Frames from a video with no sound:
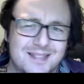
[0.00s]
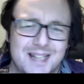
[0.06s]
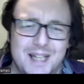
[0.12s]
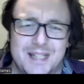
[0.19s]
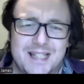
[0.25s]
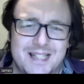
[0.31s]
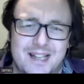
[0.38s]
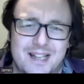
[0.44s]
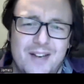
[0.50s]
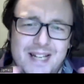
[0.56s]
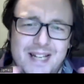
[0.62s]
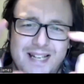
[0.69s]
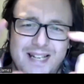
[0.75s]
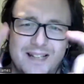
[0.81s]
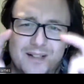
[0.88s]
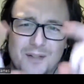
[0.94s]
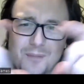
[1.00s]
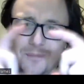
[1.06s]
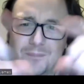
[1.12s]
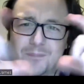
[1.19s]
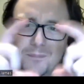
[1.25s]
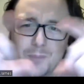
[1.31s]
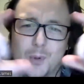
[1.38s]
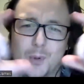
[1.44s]
It's a tiny little
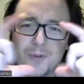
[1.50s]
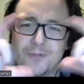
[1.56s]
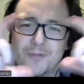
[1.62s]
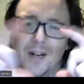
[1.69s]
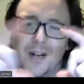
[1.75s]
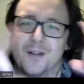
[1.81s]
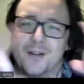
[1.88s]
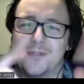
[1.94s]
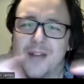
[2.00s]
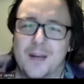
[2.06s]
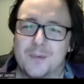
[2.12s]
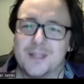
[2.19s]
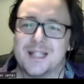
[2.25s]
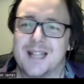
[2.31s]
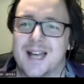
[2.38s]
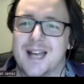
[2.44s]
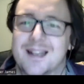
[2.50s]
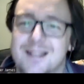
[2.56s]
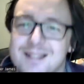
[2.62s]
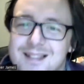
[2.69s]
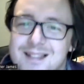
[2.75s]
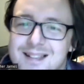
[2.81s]
ball of fluff. How is that